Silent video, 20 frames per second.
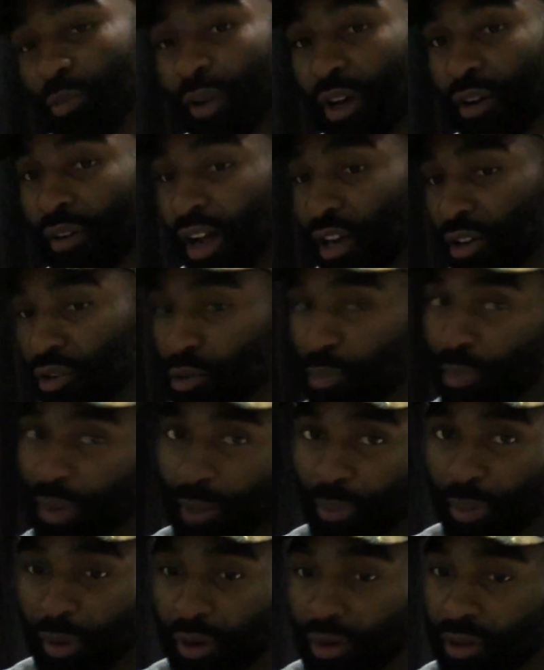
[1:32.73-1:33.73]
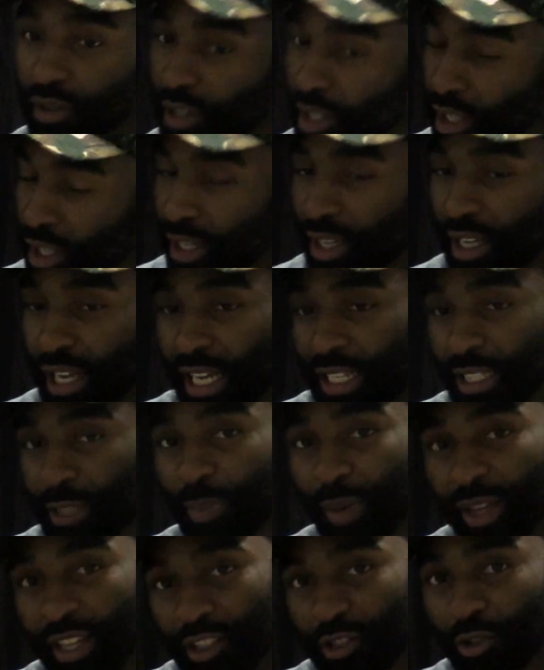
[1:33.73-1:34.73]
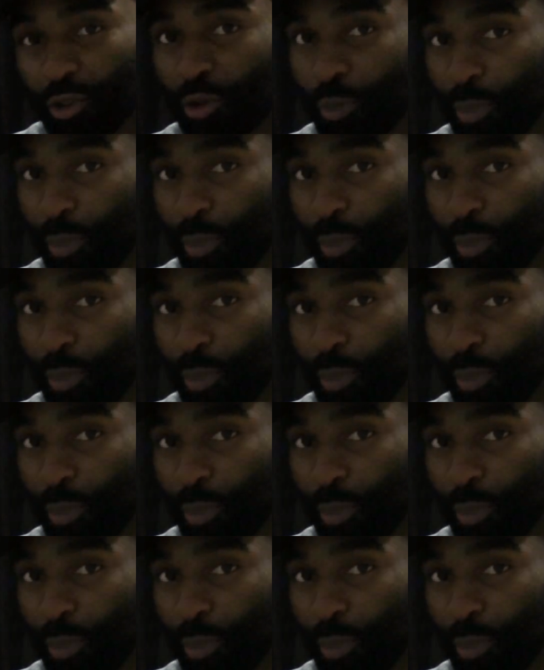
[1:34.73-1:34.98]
be around new people and speaking to new